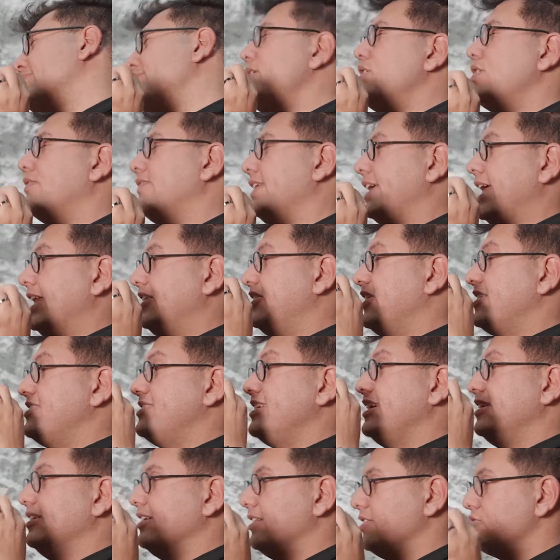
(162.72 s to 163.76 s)
a mean of like electric
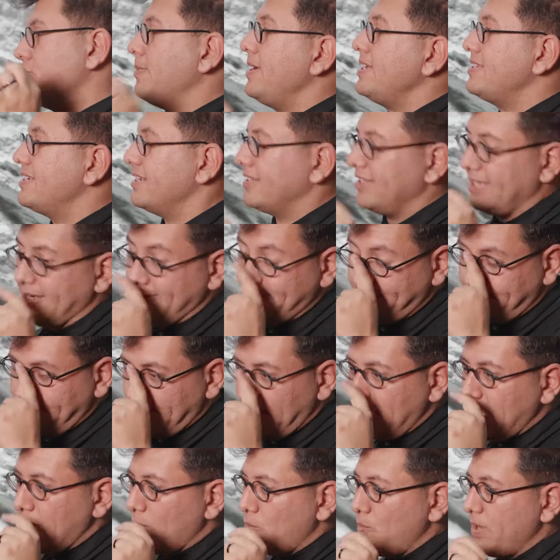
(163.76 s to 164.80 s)
signal. So basically,
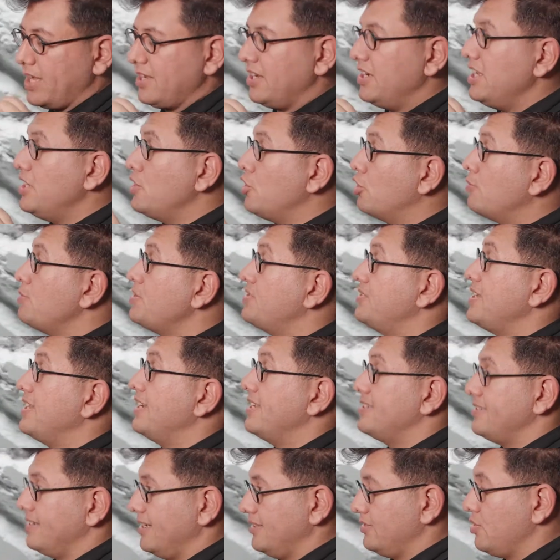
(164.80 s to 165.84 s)
we get an enormous
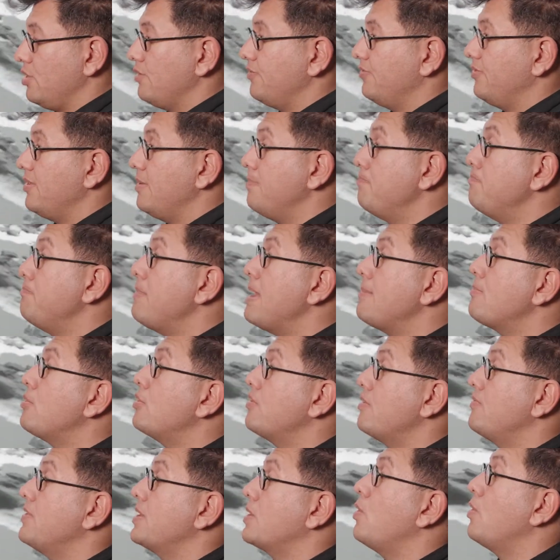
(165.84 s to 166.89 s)
data set of
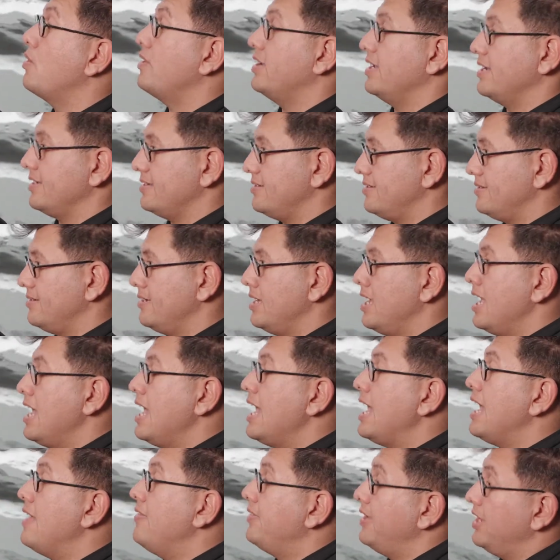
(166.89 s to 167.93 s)
memory recordings,
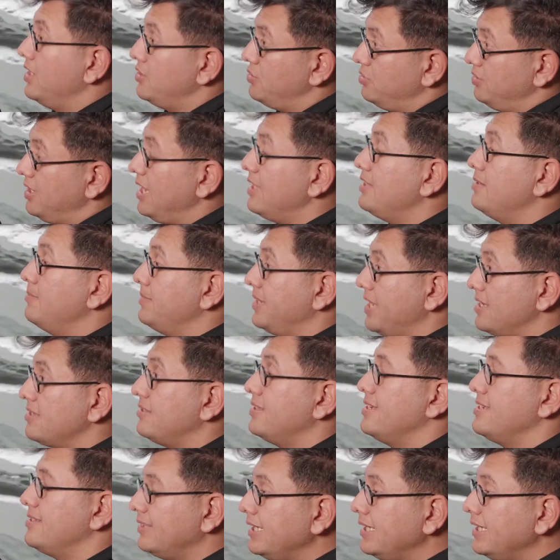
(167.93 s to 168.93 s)
and thanks to the Adam Gazzaley's